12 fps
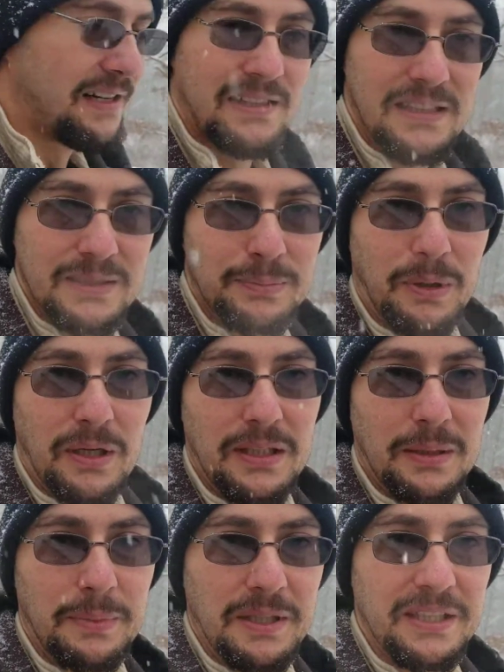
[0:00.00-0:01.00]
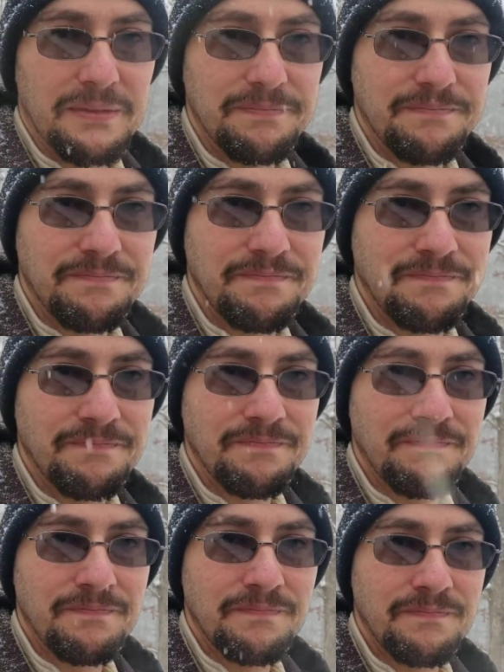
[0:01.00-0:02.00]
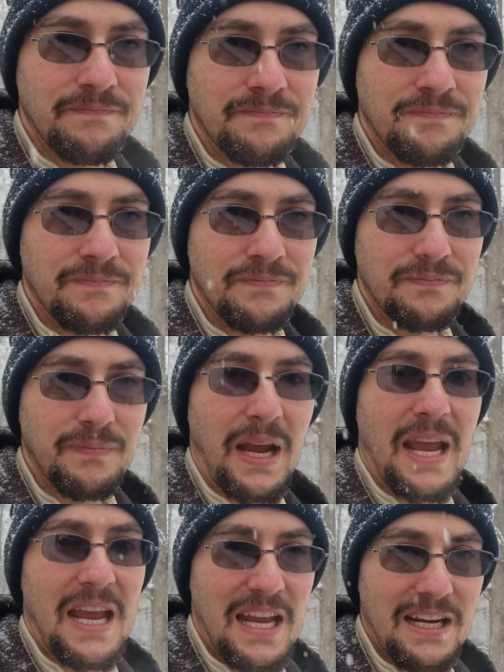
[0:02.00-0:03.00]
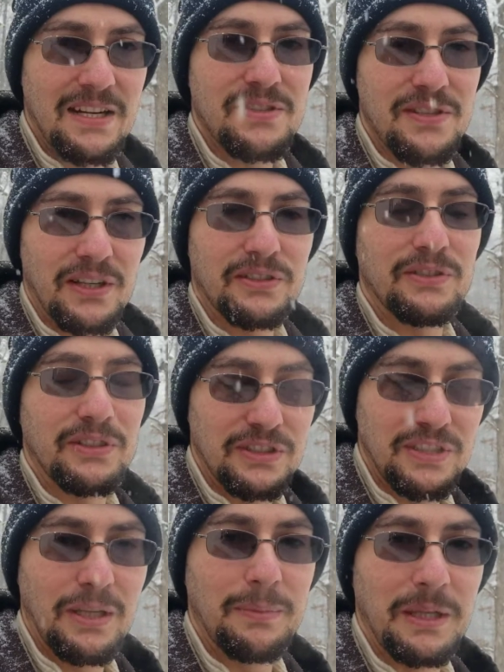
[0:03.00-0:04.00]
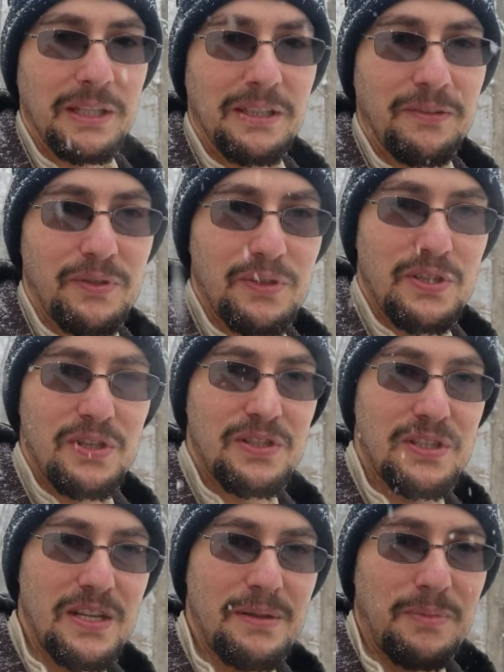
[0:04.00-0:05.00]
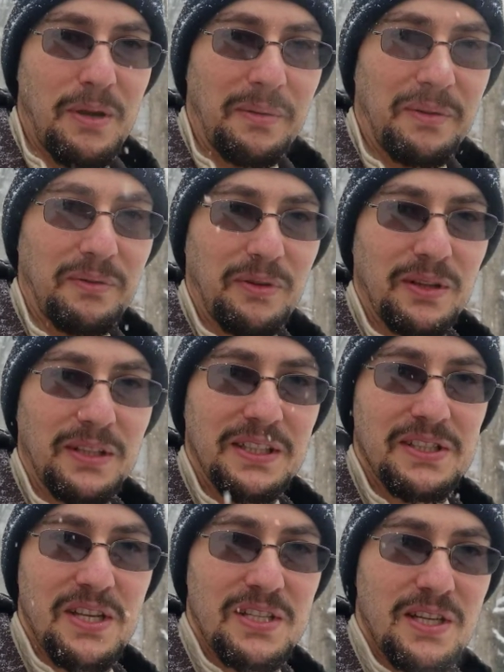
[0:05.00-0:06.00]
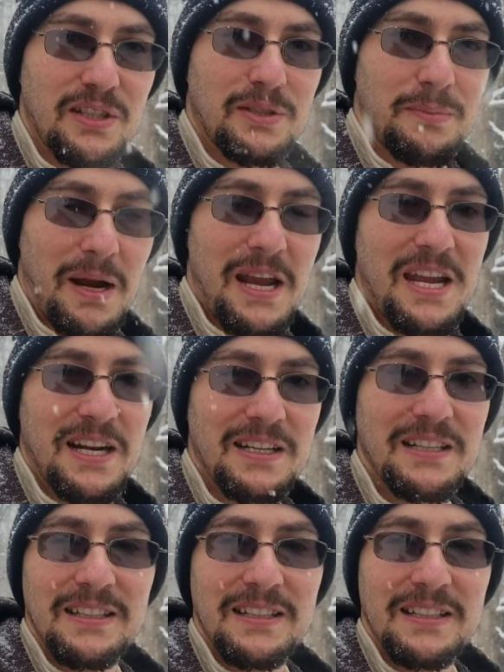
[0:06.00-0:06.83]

that's probably gonna be it. My hand is actually steaming. If you see steam coming from the lens, that's actually my hand.